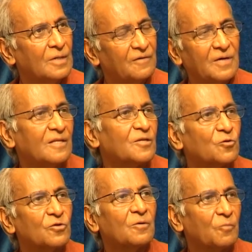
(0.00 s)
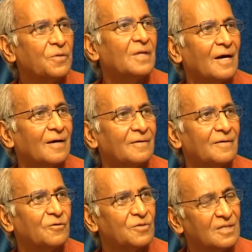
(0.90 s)
In fact, in the story of Buddha,
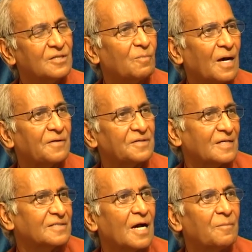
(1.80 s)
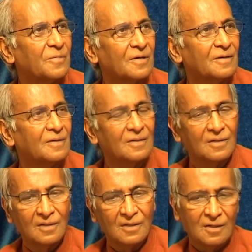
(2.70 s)
you see this marvelous example.
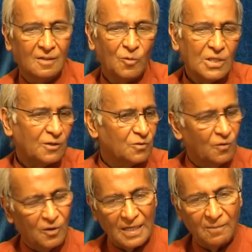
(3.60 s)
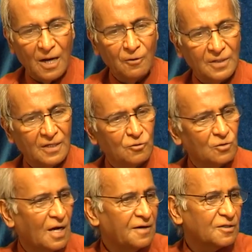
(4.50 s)
Buddha was walking about and he saw
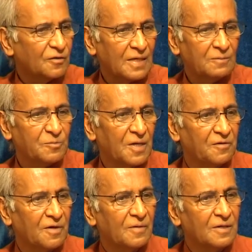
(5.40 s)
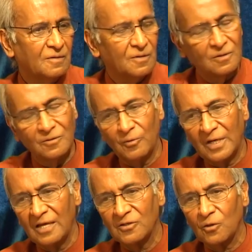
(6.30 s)
hundreds of animals being driven to a
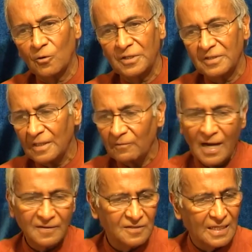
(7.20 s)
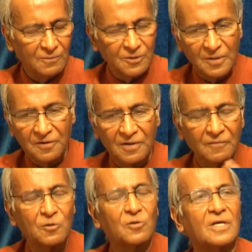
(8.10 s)
king's court. He said, why are these animals being
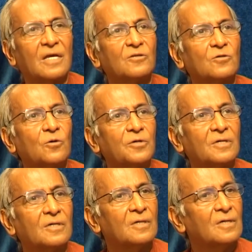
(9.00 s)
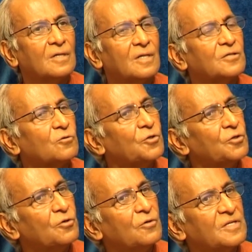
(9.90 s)
driven to the king's court? They said, don't
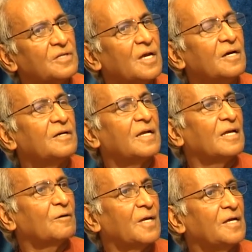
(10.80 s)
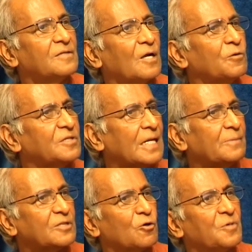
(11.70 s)
you know there's a yagna taking place and all these
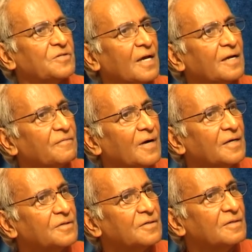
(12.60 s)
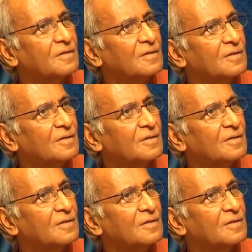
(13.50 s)
animals are going to be sacrificed.